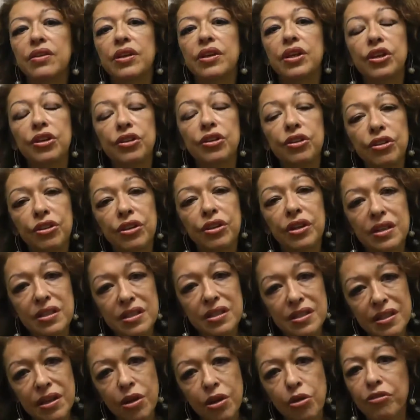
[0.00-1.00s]
so that you
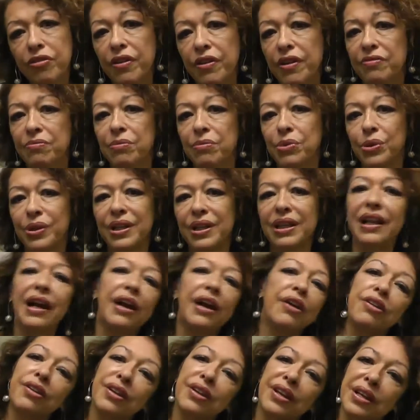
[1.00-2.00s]
yourself have more
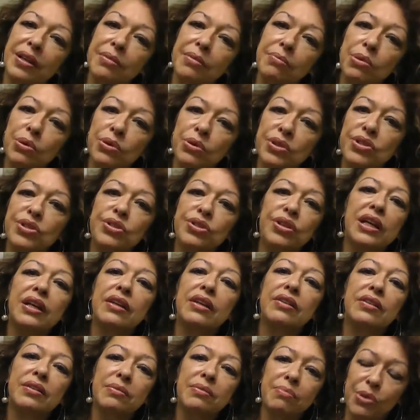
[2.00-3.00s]
clarity and more
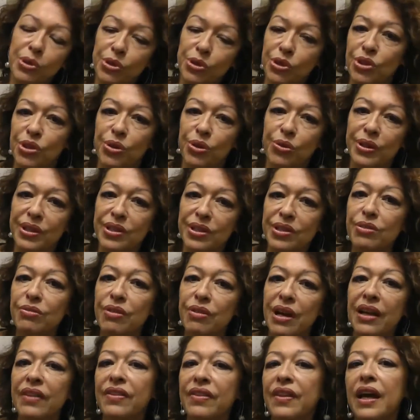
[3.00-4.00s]
strength and more
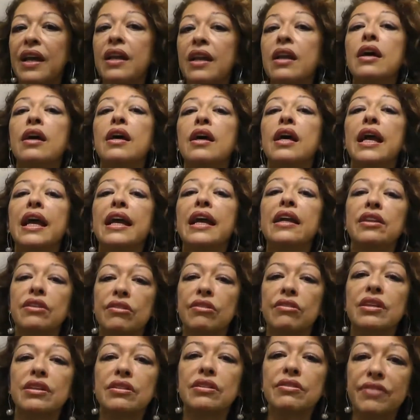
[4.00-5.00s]
choice around that
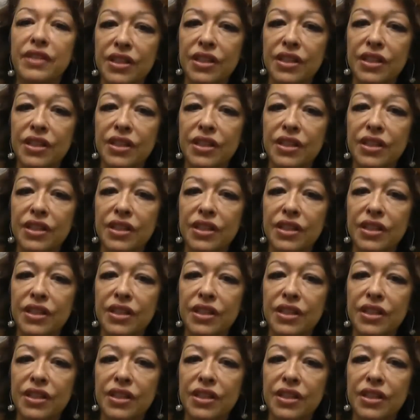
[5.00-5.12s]
in your